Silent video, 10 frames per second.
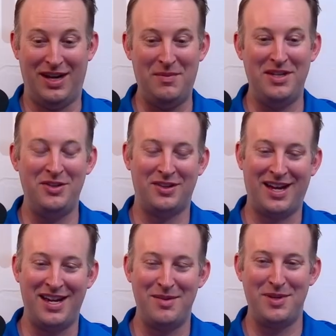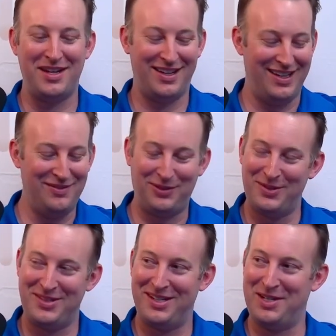mean, you're kind of being an
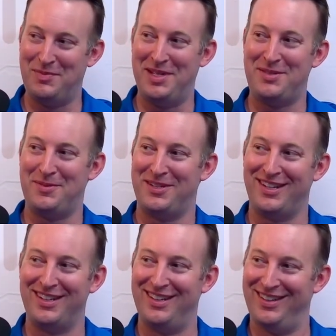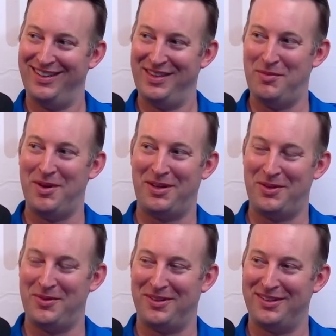influencer here in Pittsburgh, in the marketing world.